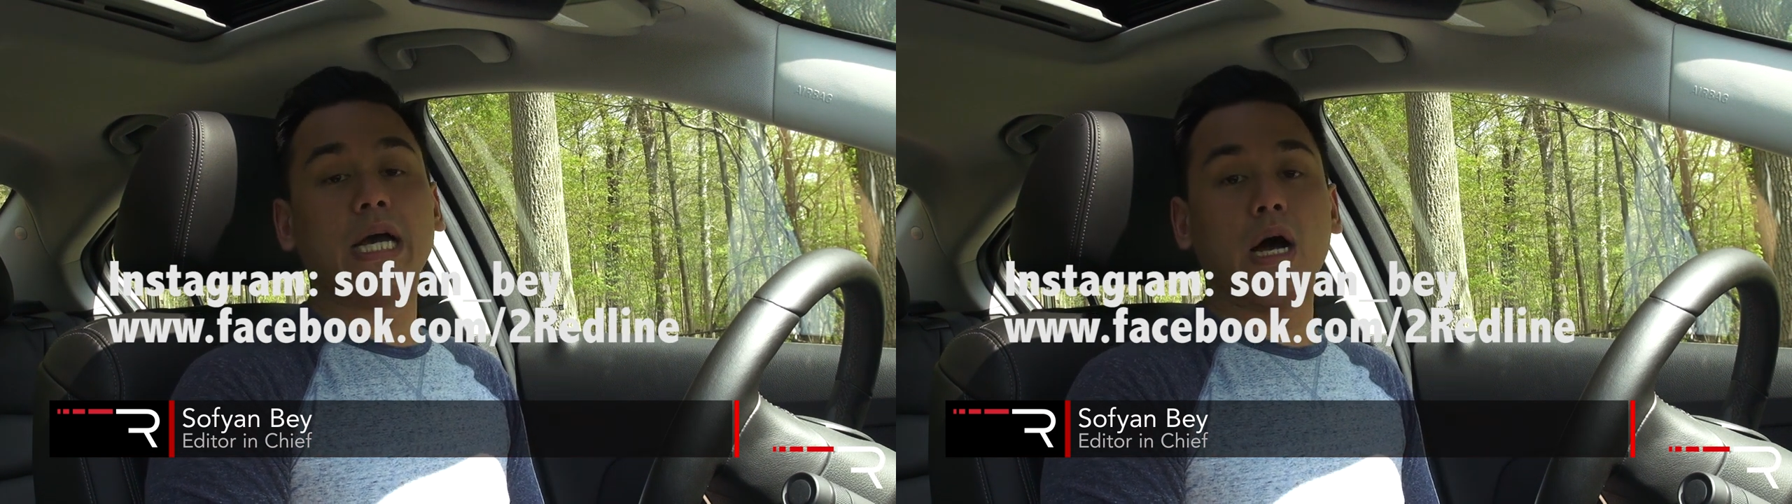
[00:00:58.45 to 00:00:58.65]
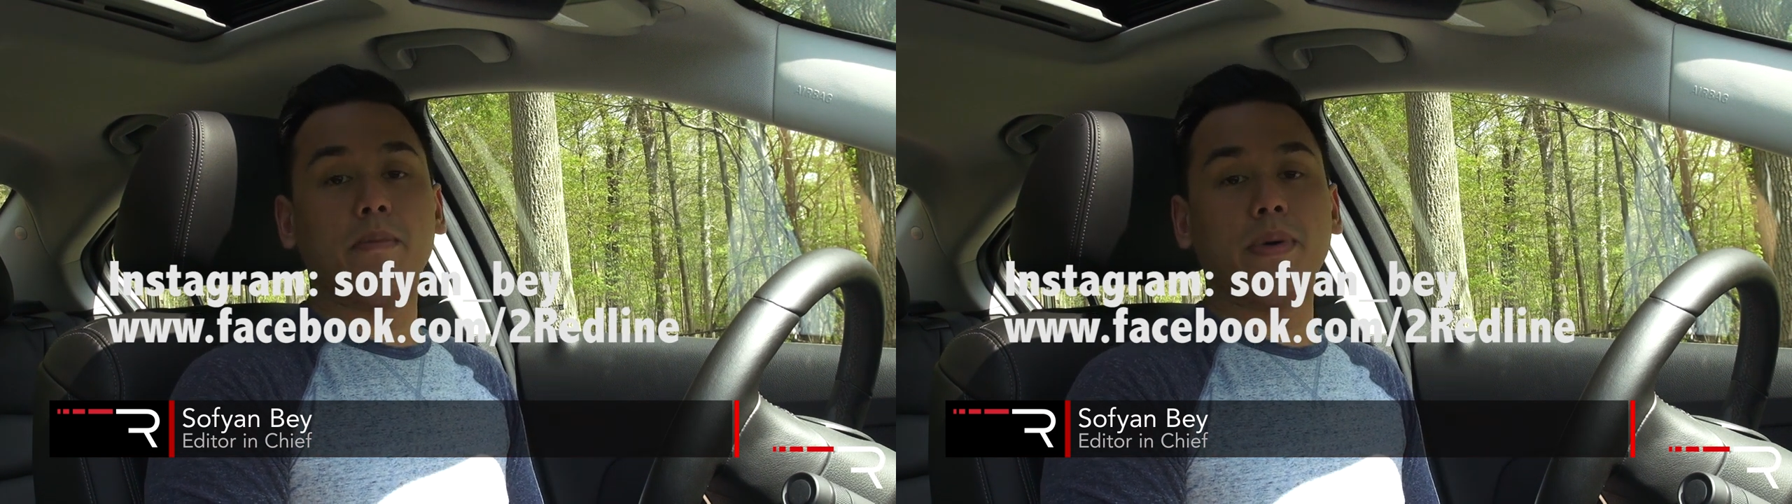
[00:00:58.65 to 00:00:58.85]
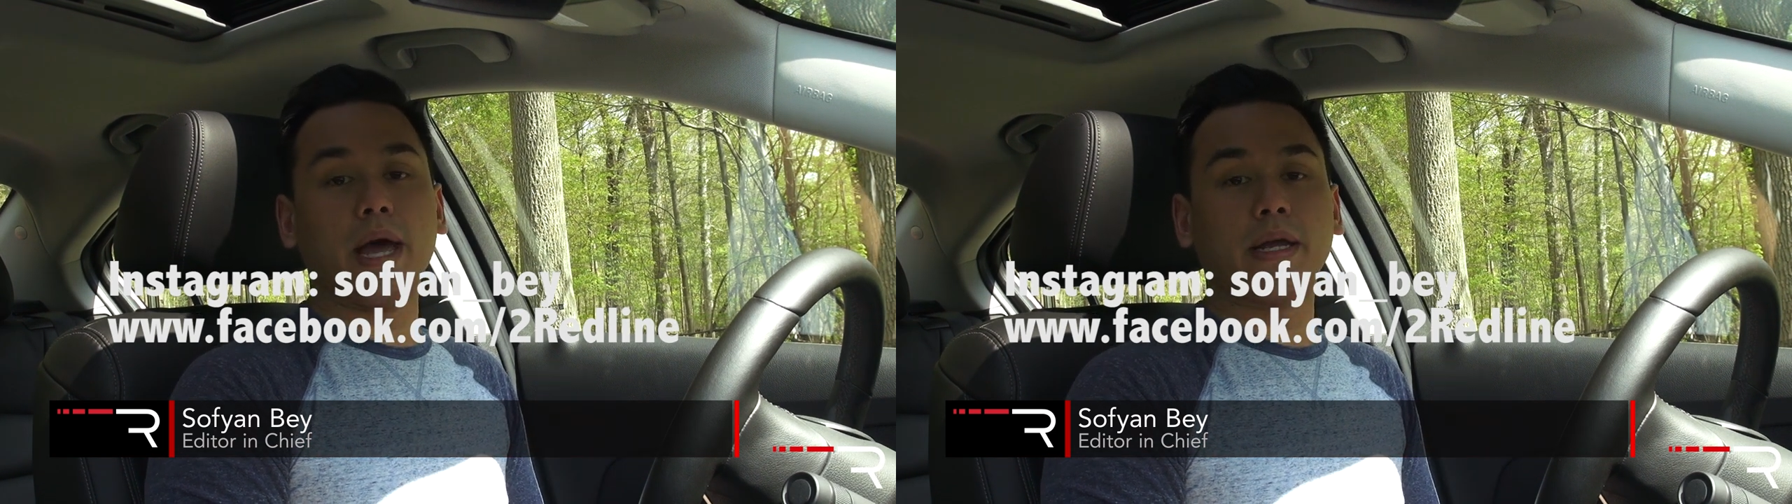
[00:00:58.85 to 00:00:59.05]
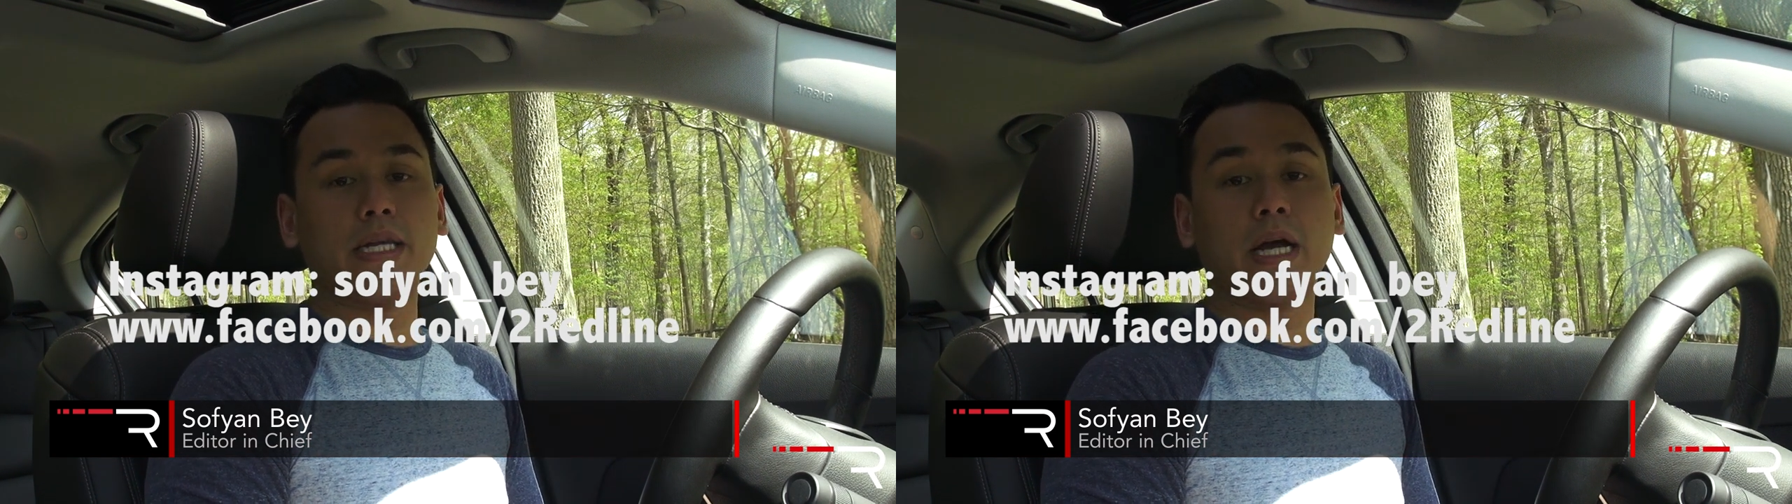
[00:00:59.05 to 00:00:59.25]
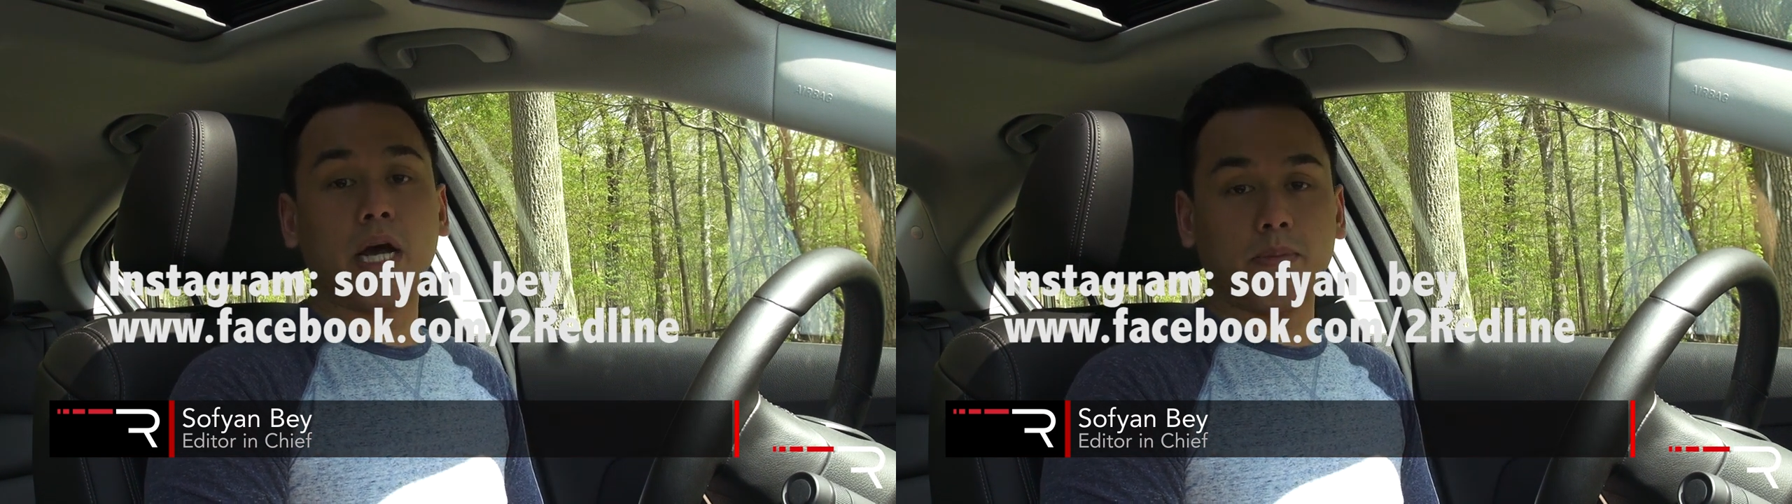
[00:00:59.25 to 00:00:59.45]
compact
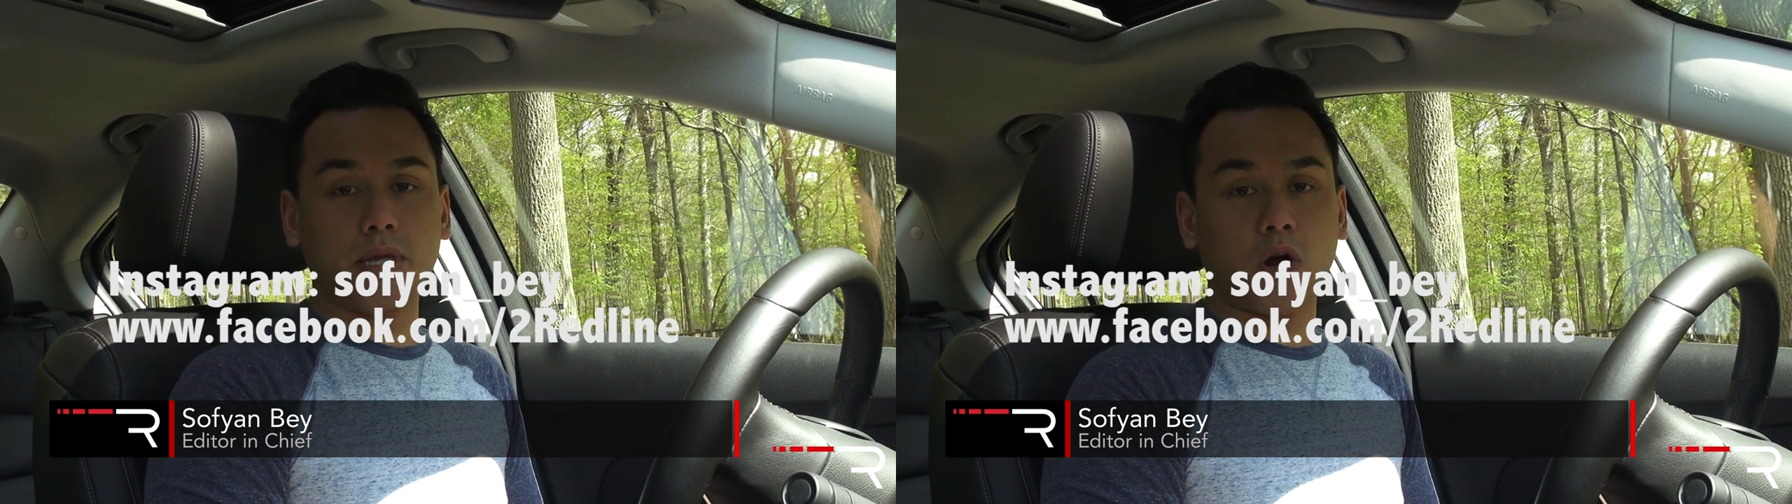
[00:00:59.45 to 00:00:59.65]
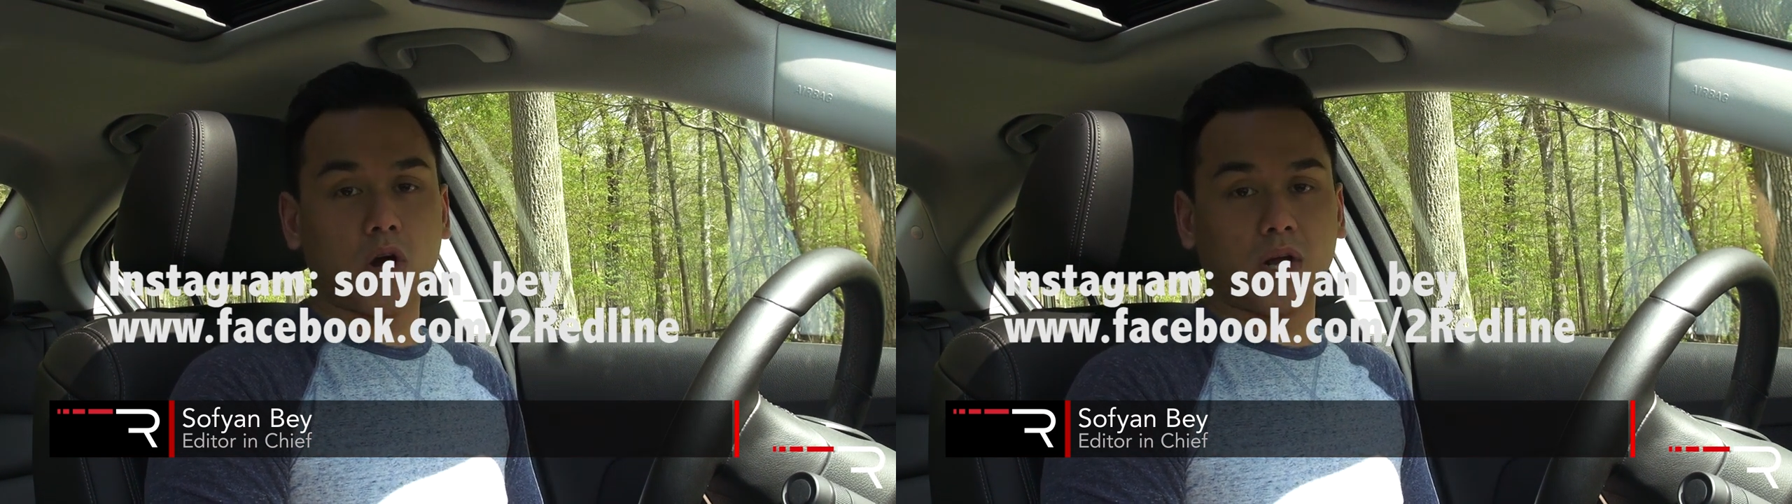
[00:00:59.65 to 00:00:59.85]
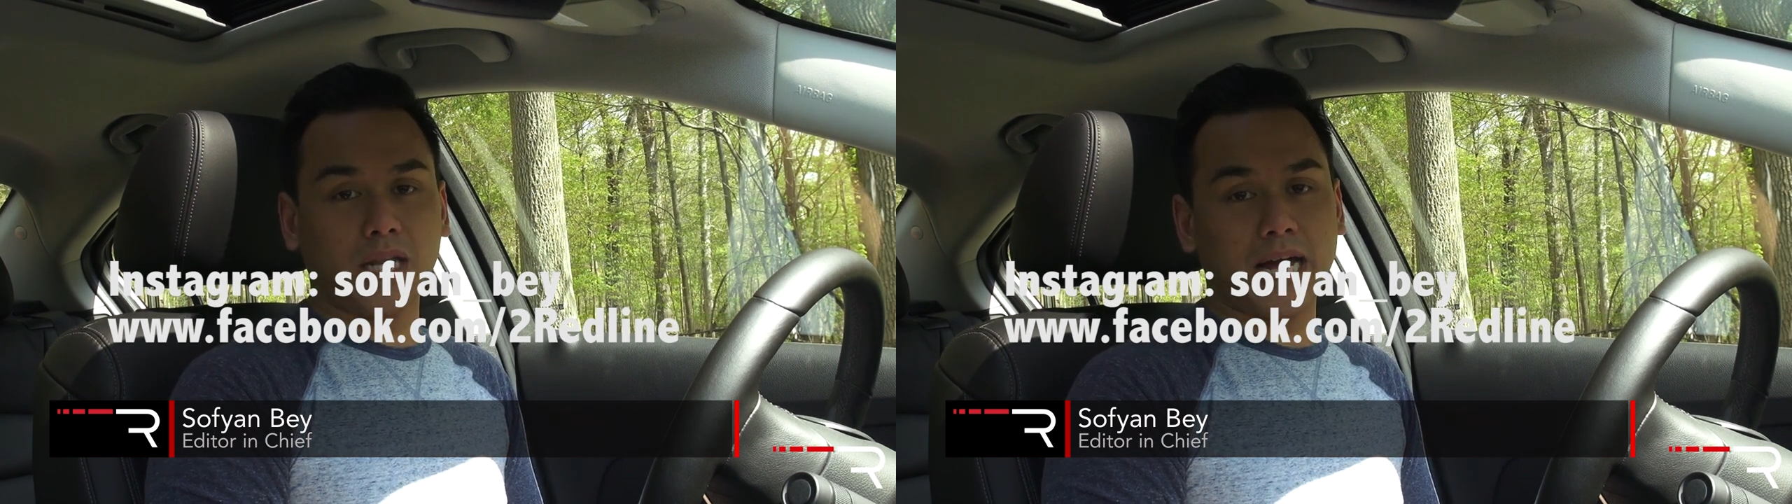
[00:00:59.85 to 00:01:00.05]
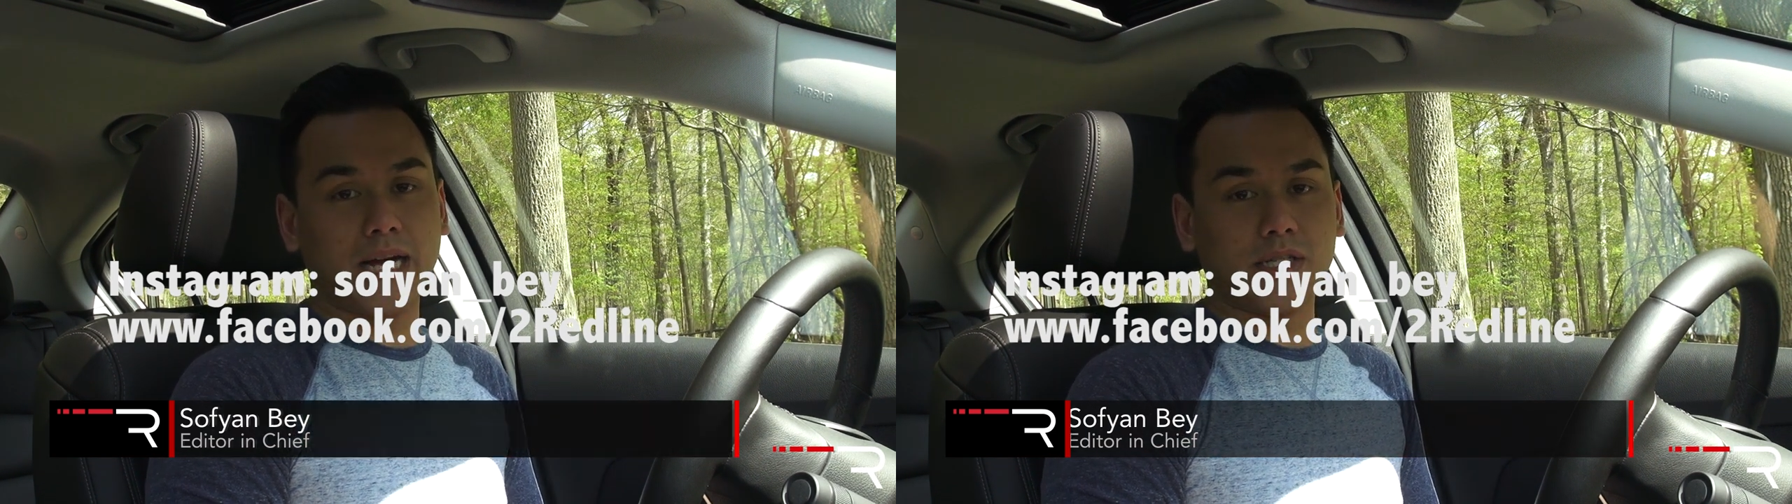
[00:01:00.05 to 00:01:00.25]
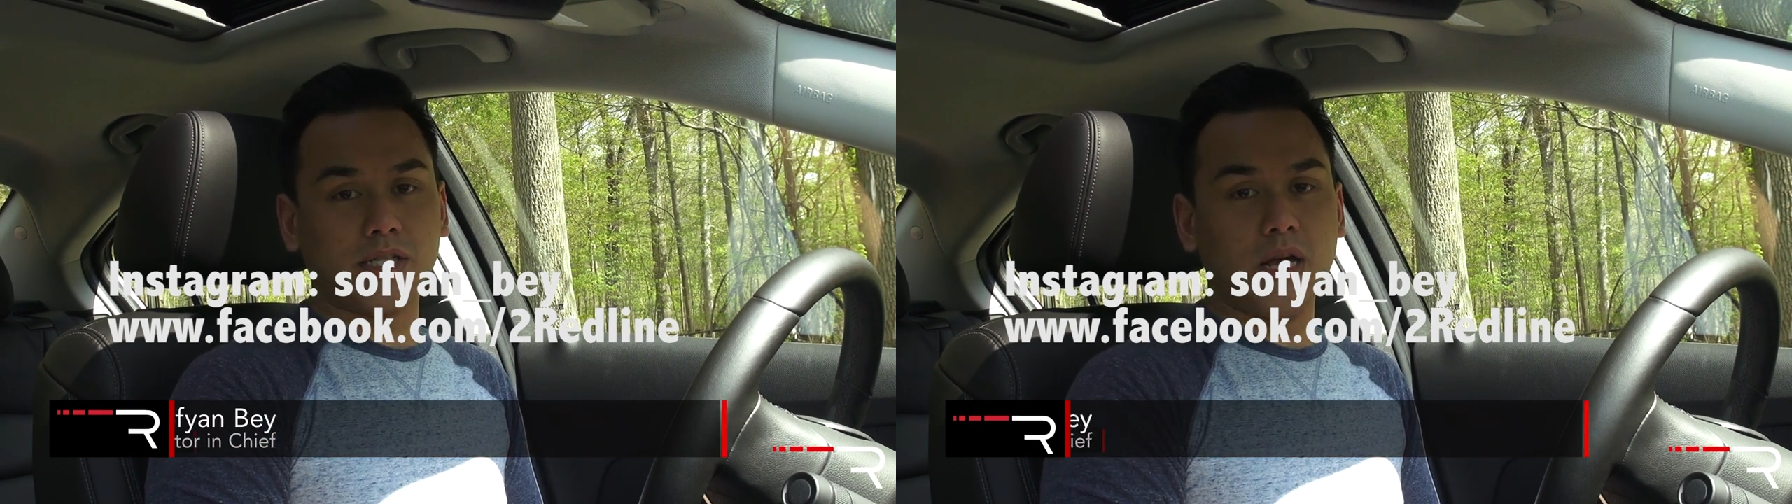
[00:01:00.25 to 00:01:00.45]
economy car
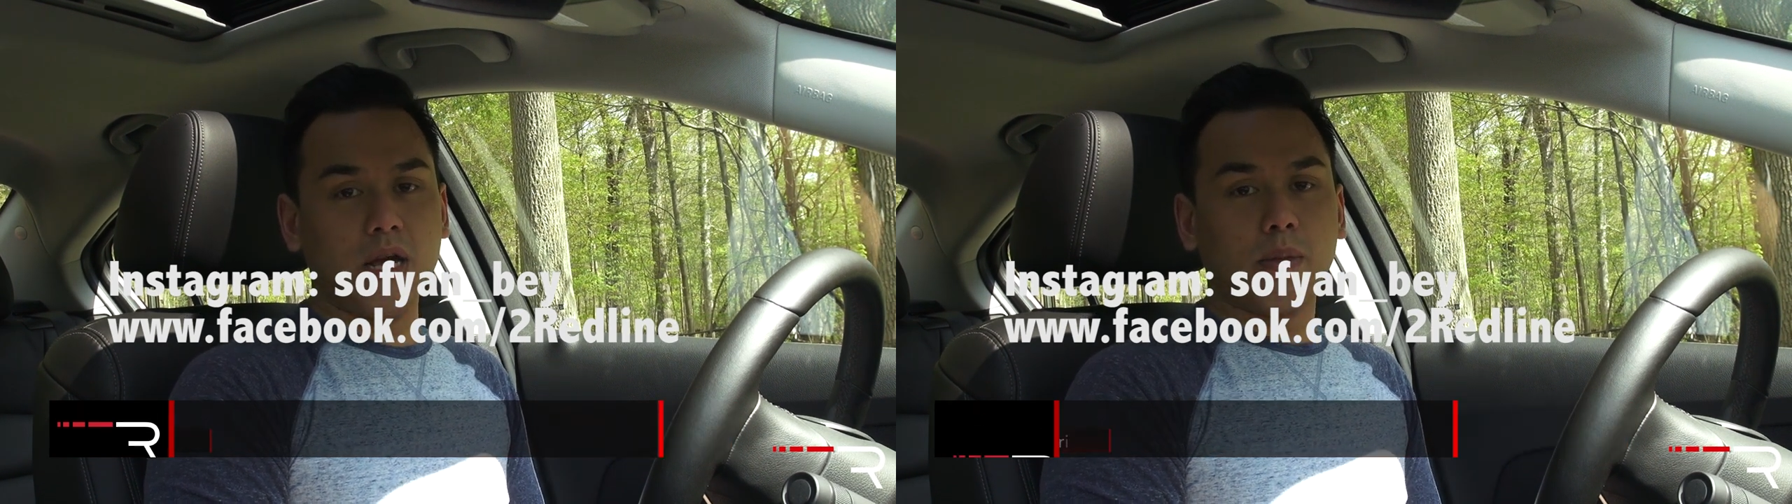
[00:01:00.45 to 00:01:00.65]
class.